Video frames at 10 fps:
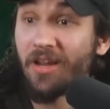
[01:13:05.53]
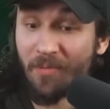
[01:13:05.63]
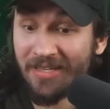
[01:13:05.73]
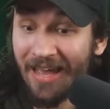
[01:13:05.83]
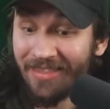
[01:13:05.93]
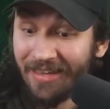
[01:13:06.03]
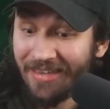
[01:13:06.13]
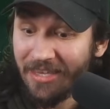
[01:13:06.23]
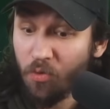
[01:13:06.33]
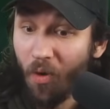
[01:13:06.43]
here because I think
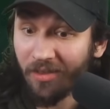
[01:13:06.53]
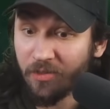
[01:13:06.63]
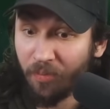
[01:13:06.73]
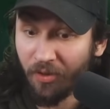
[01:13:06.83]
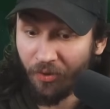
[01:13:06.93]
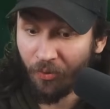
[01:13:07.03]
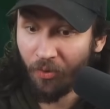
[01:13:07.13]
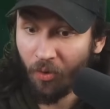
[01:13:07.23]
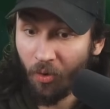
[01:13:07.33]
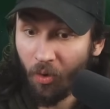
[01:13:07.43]
he wants Balloon.